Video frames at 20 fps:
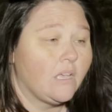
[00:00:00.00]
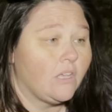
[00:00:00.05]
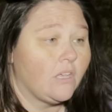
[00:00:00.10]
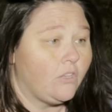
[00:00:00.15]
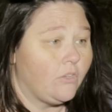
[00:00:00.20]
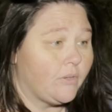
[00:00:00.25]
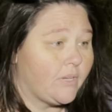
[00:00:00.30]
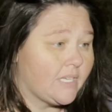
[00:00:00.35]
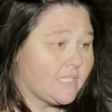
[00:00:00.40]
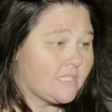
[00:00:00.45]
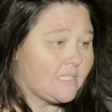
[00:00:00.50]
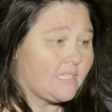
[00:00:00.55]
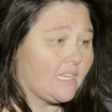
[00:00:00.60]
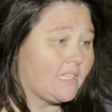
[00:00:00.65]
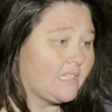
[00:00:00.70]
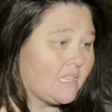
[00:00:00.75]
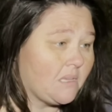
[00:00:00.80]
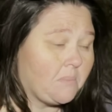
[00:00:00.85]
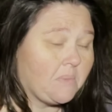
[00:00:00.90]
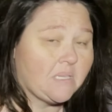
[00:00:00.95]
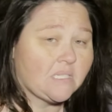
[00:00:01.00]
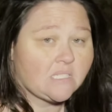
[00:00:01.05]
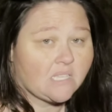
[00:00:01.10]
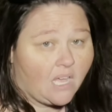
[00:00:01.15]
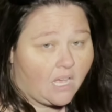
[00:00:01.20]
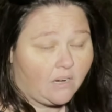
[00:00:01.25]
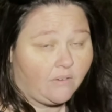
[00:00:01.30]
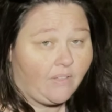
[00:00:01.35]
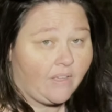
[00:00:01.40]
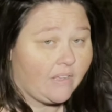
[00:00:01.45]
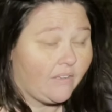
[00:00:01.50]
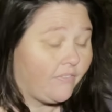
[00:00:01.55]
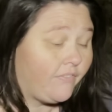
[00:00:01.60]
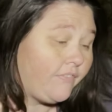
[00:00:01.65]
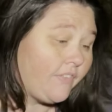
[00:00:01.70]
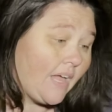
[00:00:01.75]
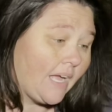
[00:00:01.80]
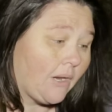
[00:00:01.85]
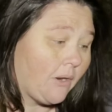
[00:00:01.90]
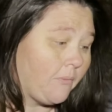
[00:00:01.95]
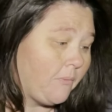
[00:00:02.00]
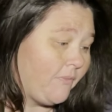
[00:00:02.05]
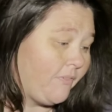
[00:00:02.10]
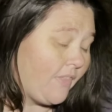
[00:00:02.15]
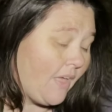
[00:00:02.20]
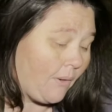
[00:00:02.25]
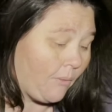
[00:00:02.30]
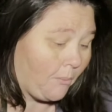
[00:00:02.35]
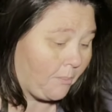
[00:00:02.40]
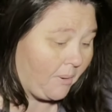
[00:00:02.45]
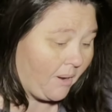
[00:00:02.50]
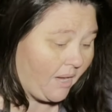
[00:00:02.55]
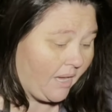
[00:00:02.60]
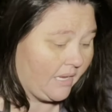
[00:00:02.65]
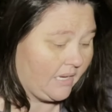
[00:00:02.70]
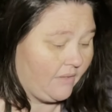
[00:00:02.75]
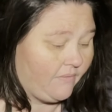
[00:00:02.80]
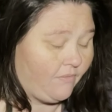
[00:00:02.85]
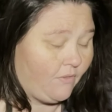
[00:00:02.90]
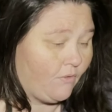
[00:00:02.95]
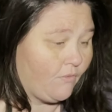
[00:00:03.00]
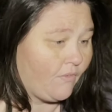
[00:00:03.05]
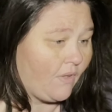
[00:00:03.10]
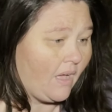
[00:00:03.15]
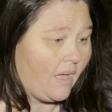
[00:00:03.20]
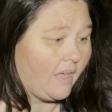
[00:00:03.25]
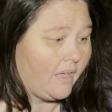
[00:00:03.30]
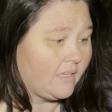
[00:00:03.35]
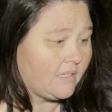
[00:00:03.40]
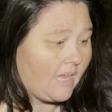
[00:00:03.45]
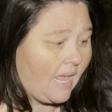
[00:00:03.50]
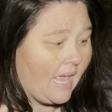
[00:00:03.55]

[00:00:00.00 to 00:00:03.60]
you can set them inside of like a flower flower pot if you've got